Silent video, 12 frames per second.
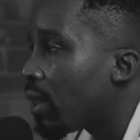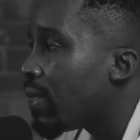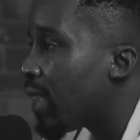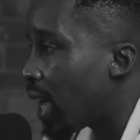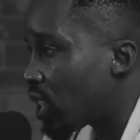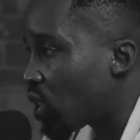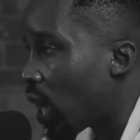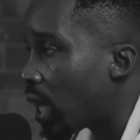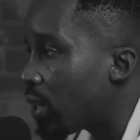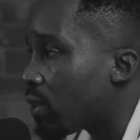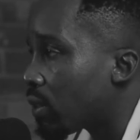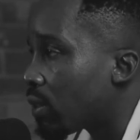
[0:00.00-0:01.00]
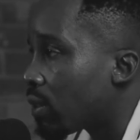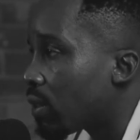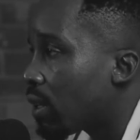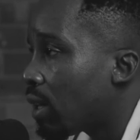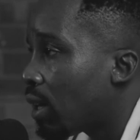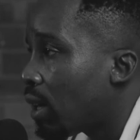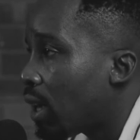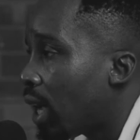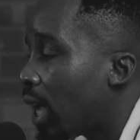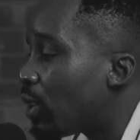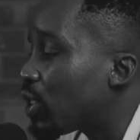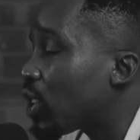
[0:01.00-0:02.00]
There are challenges,
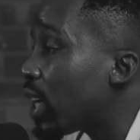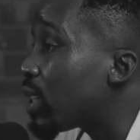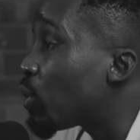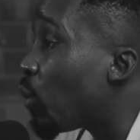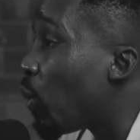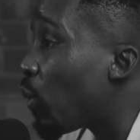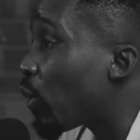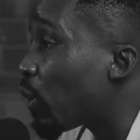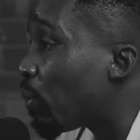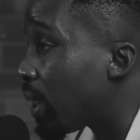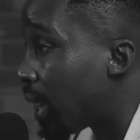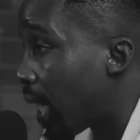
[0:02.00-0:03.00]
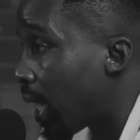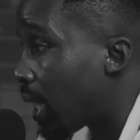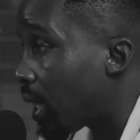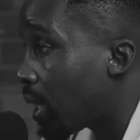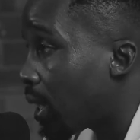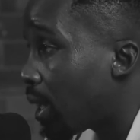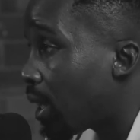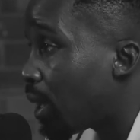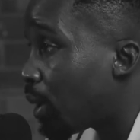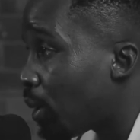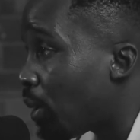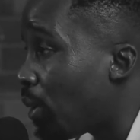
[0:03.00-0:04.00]
and those challenges will always be there,
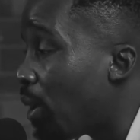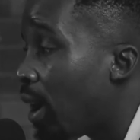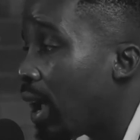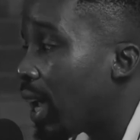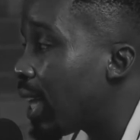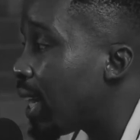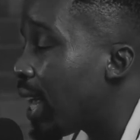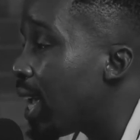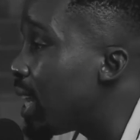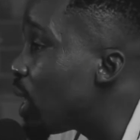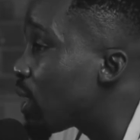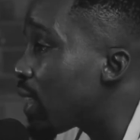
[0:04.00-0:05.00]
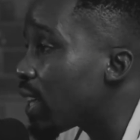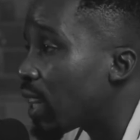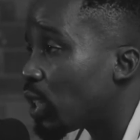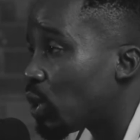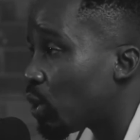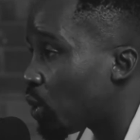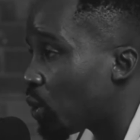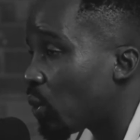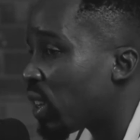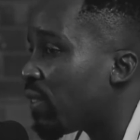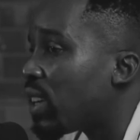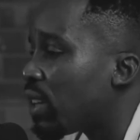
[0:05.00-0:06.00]
you know, in anything that you
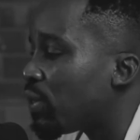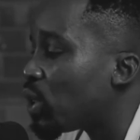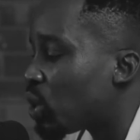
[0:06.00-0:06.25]
choose, even if you